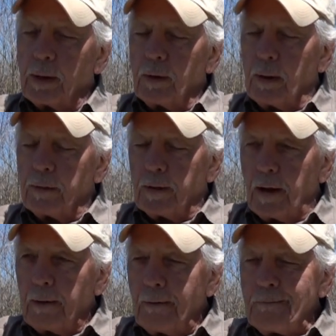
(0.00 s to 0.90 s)
call it
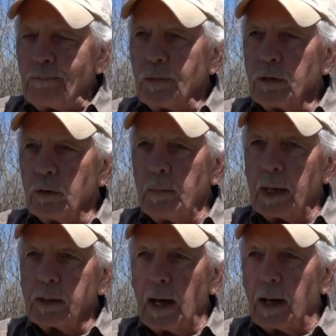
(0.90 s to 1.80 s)
that, to
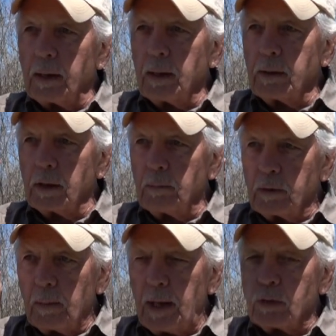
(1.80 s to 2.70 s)
make
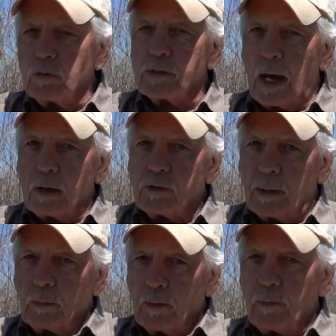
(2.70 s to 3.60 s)
those casts that
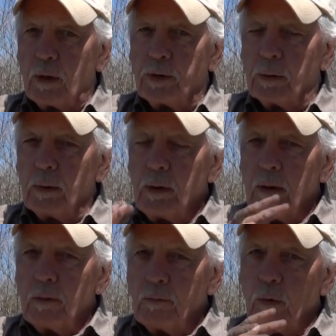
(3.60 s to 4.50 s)
I'm referring
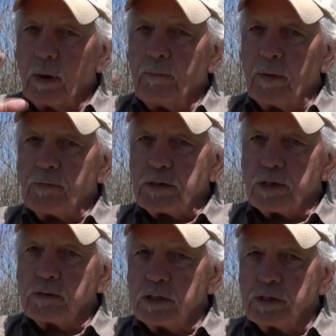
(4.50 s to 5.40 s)
to, 40, 50,
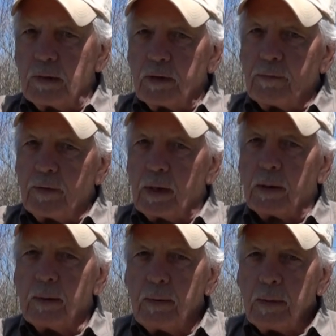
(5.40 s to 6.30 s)
60, 70 feet.
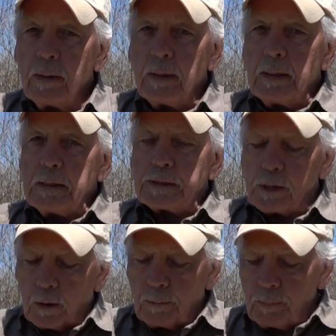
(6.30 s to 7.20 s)

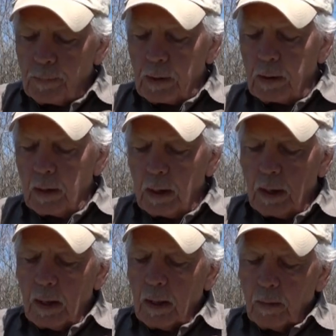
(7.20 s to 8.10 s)
So
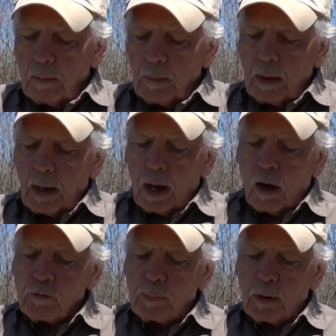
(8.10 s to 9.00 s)
I
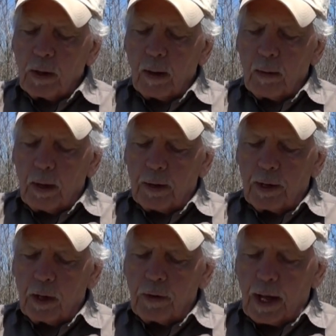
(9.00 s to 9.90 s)
also put a
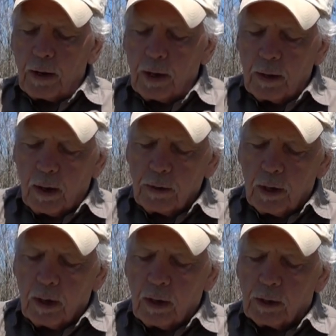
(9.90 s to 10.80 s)
nail knot on
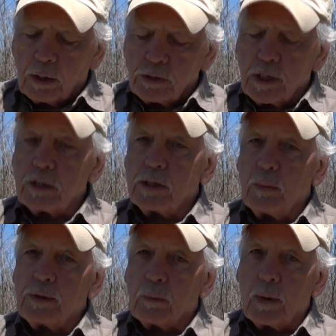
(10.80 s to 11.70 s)
here in conjunction
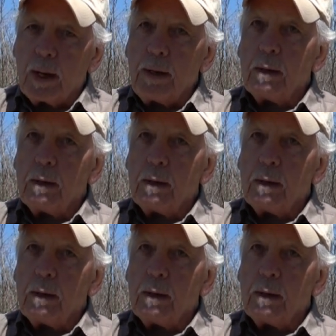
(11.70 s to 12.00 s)
with the red.